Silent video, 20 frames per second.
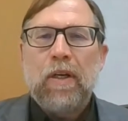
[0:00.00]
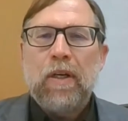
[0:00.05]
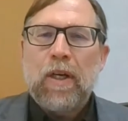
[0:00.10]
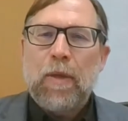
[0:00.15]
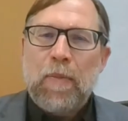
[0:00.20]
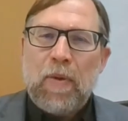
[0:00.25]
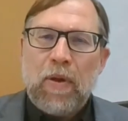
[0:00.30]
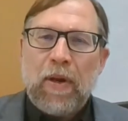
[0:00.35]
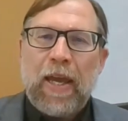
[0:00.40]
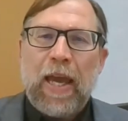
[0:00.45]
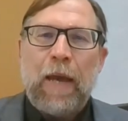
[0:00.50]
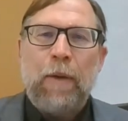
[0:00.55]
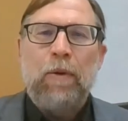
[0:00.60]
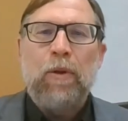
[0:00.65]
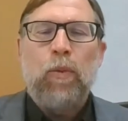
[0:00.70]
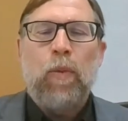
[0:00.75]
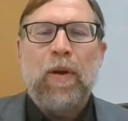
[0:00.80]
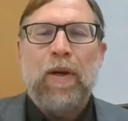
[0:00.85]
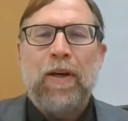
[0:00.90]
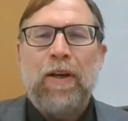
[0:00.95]
communicate
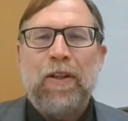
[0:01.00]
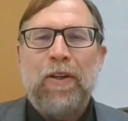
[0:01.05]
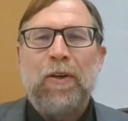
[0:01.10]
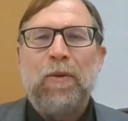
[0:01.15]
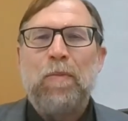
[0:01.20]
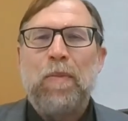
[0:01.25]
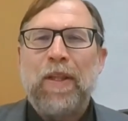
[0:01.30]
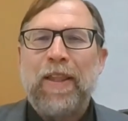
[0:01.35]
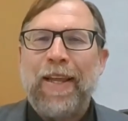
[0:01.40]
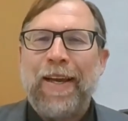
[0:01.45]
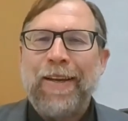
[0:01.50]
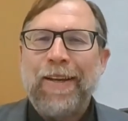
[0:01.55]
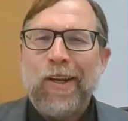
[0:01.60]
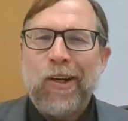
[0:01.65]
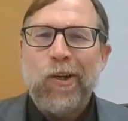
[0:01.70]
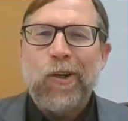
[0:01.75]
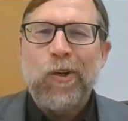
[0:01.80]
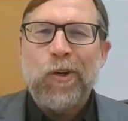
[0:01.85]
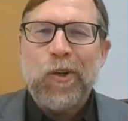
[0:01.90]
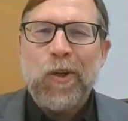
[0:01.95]
with one another, but that
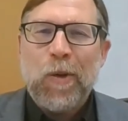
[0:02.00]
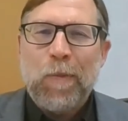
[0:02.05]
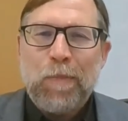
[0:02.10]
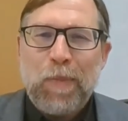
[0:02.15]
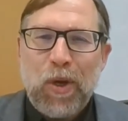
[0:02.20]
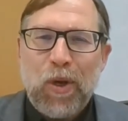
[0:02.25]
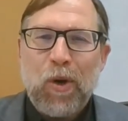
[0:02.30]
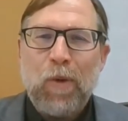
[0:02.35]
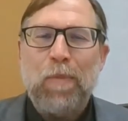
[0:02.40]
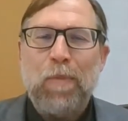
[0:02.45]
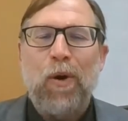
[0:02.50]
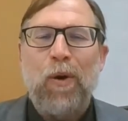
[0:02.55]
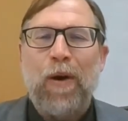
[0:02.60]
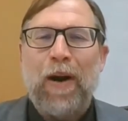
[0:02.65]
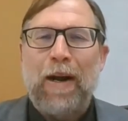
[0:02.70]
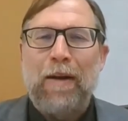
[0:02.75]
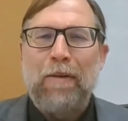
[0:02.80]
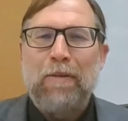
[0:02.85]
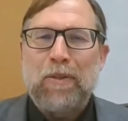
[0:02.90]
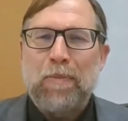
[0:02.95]
your computer
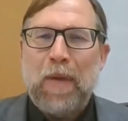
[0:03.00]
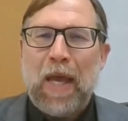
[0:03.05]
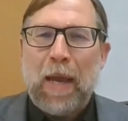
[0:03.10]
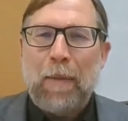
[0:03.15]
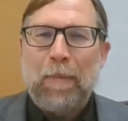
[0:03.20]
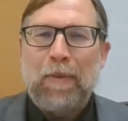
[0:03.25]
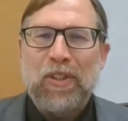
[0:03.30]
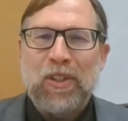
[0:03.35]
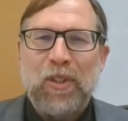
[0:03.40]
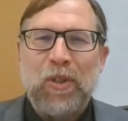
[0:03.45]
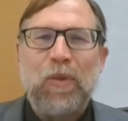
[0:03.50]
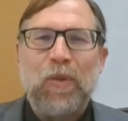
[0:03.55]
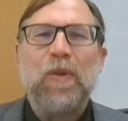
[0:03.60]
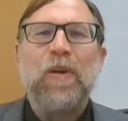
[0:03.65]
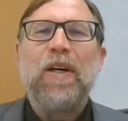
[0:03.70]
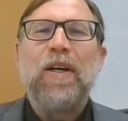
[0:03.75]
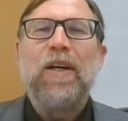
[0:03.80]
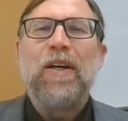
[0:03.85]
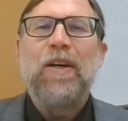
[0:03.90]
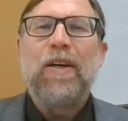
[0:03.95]
programs be able to
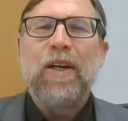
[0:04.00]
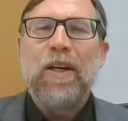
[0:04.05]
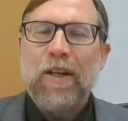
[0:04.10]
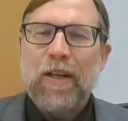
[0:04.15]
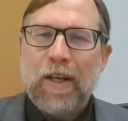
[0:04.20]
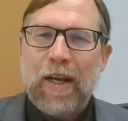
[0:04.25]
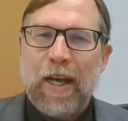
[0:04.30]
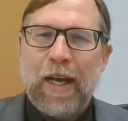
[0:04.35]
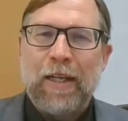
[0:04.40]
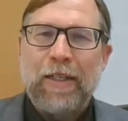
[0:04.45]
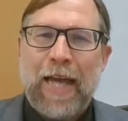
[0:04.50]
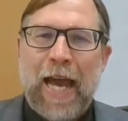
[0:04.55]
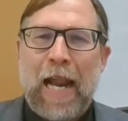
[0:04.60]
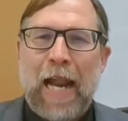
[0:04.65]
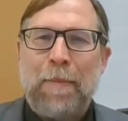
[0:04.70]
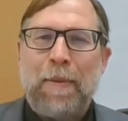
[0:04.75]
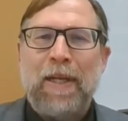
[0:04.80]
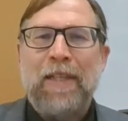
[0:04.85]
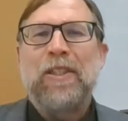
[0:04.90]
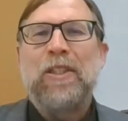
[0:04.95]
and
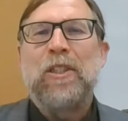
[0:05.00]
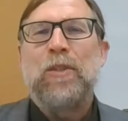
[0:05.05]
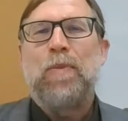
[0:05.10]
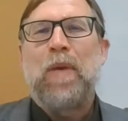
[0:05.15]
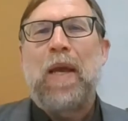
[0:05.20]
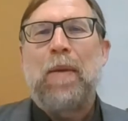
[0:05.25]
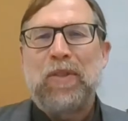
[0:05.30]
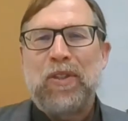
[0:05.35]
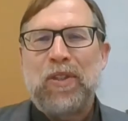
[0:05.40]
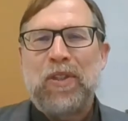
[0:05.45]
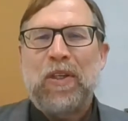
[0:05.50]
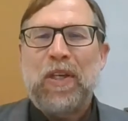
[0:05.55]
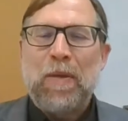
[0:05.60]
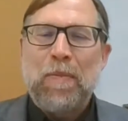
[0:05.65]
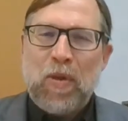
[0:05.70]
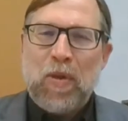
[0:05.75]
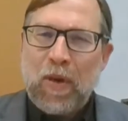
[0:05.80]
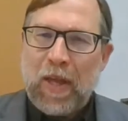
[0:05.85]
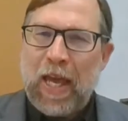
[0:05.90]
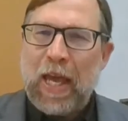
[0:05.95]
databases be able to
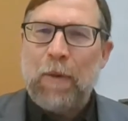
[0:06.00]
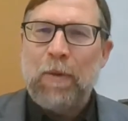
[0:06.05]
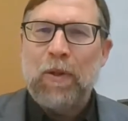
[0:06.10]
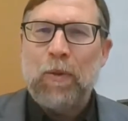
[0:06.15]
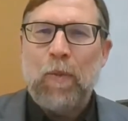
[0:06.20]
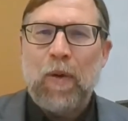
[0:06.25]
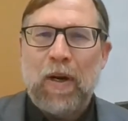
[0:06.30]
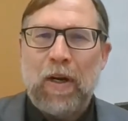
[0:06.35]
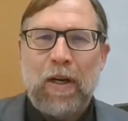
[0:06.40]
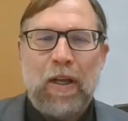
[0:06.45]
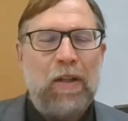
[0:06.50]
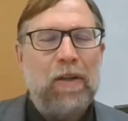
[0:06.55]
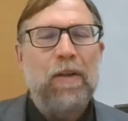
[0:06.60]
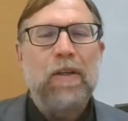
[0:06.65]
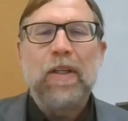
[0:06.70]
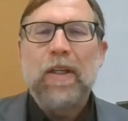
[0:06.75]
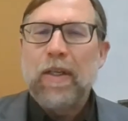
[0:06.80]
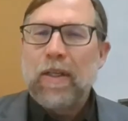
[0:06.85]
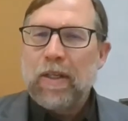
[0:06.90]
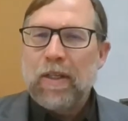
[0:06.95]
communicate with one
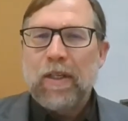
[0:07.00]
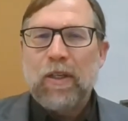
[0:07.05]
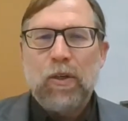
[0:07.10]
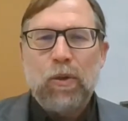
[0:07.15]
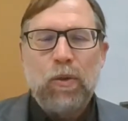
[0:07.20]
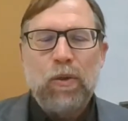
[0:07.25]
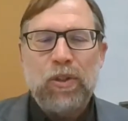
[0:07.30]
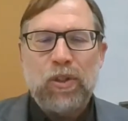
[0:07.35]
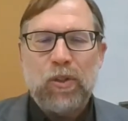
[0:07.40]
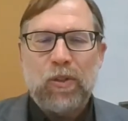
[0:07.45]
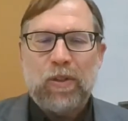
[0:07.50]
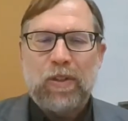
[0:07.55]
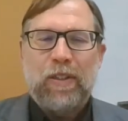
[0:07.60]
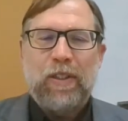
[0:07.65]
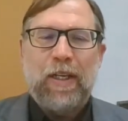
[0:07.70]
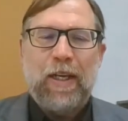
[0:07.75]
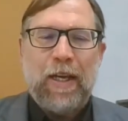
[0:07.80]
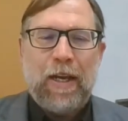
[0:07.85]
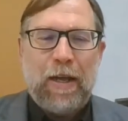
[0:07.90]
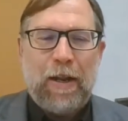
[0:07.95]
another. Crucial
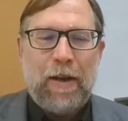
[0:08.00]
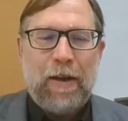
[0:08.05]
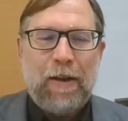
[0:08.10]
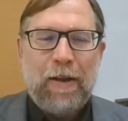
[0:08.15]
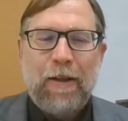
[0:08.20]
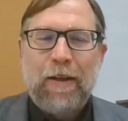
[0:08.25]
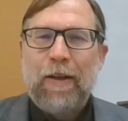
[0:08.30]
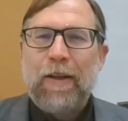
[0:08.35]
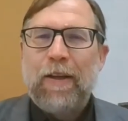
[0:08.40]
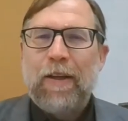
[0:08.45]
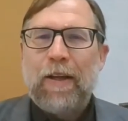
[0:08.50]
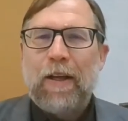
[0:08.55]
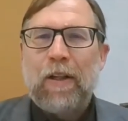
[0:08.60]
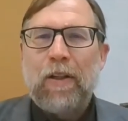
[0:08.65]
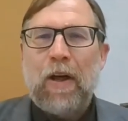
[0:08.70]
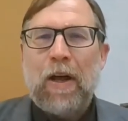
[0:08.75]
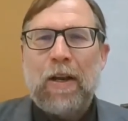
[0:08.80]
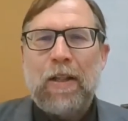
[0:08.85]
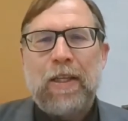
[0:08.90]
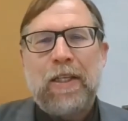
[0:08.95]
in a
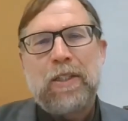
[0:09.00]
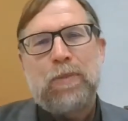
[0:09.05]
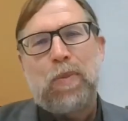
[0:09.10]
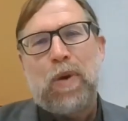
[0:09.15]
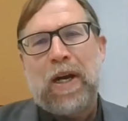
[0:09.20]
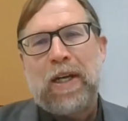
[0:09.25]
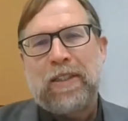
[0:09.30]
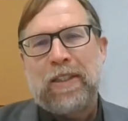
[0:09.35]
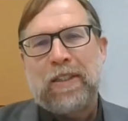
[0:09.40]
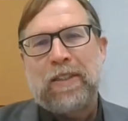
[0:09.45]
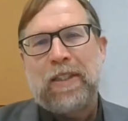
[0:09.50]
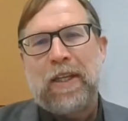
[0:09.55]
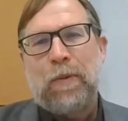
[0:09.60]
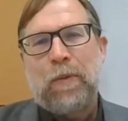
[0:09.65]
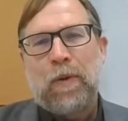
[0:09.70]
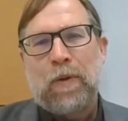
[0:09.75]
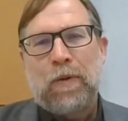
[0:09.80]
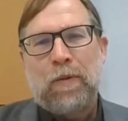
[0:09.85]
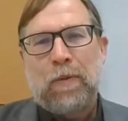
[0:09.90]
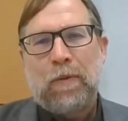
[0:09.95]
lot of these projects that
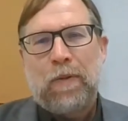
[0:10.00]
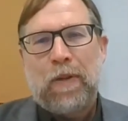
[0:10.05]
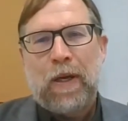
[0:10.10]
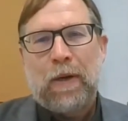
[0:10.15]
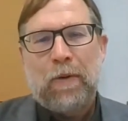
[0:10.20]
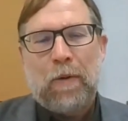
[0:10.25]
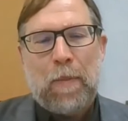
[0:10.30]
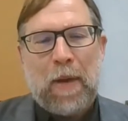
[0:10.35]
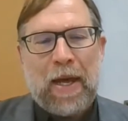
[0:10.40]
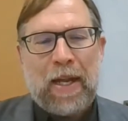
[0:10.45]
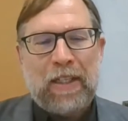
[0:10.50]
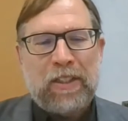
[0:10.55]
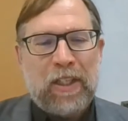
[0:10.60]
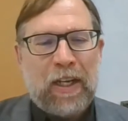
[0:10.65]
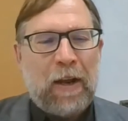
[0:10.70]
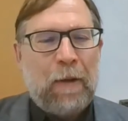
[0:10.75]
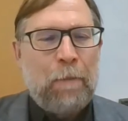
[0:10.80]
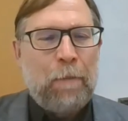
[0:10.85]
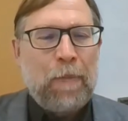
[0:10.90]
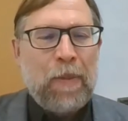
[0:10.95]
we're
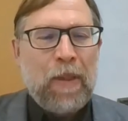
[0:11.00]
managing.